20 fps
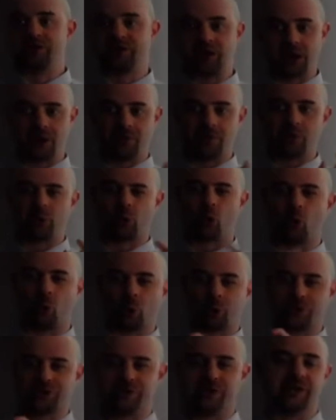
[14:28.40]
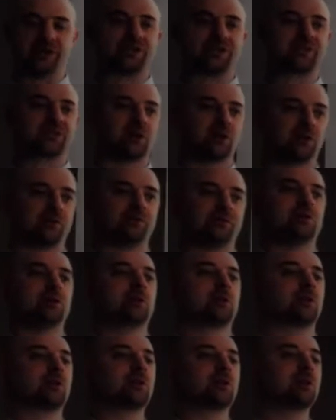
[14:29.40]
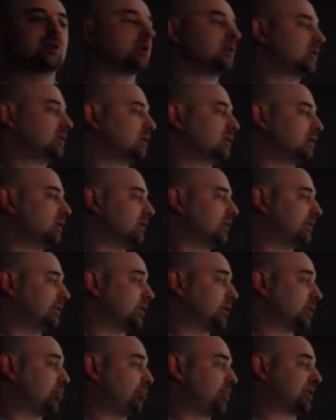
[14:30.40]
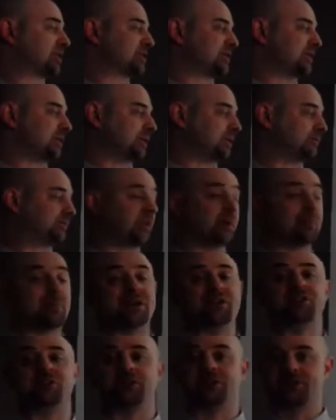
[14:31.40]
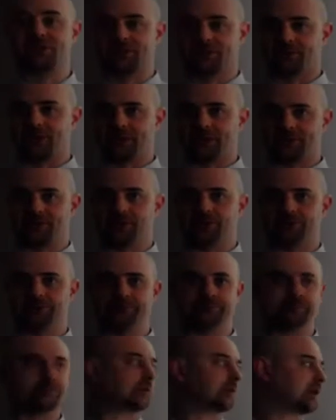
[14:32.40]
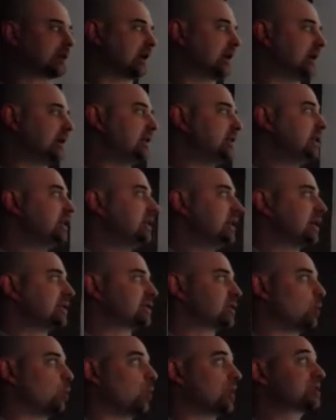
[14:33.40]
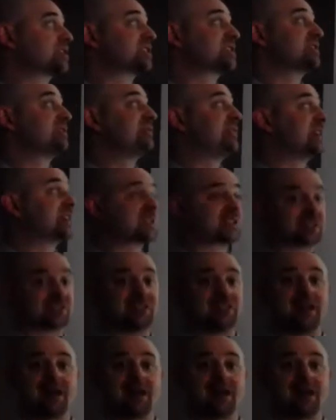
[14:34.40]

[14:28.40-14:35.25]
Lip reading: on the coarseness of your pixel dimension selection. Okay. And so what's the fix to that?